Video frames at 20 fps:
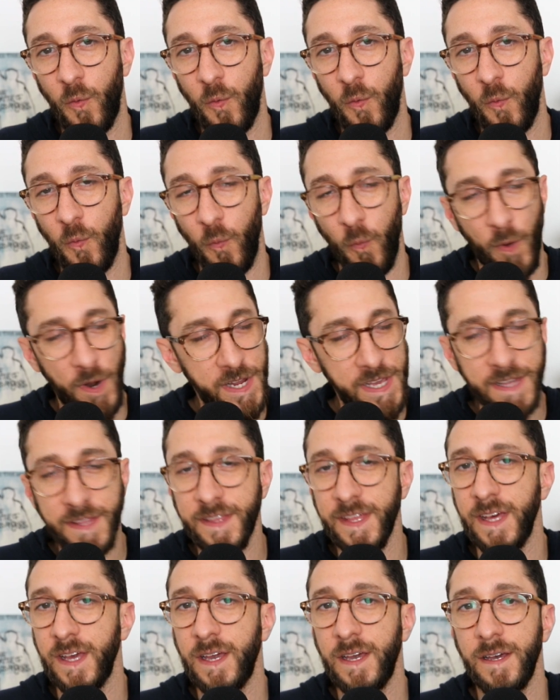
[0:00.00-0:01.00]
what do you
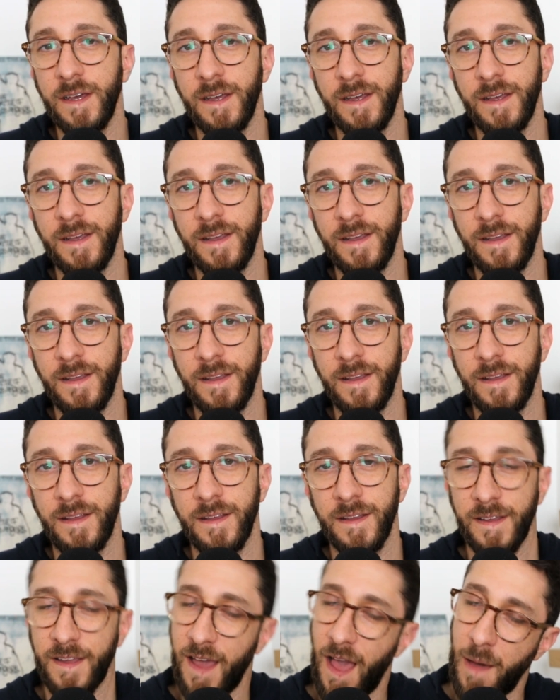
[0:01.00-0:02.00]
think?
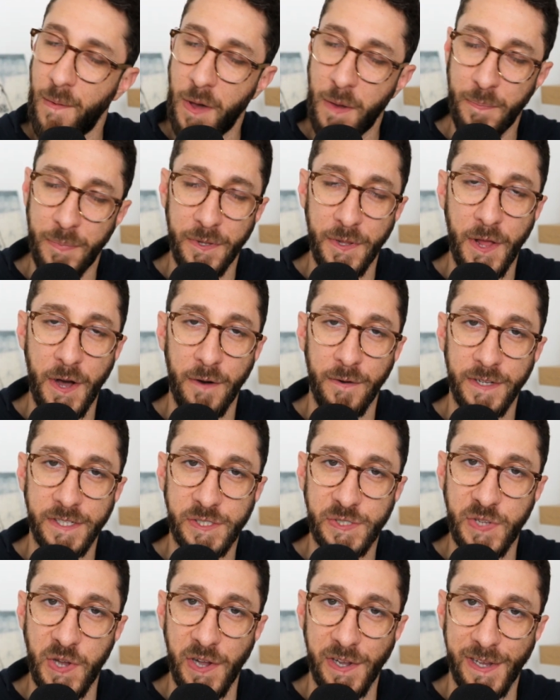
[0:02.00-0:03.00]
Comment below.
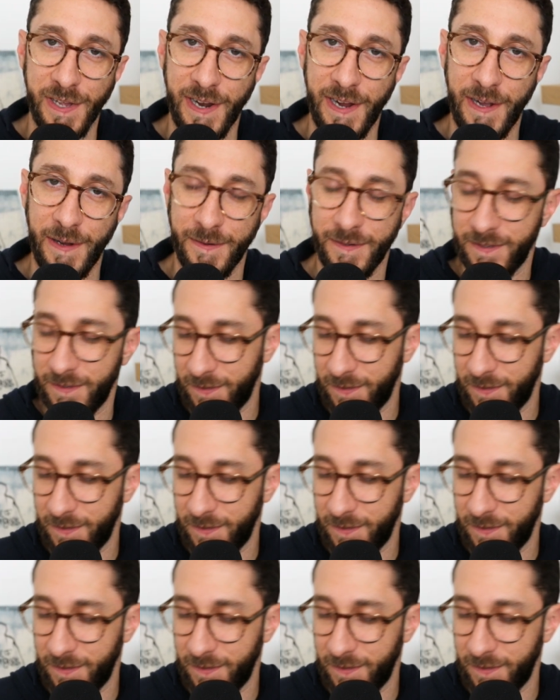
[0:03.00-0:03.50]
Let's talk it out.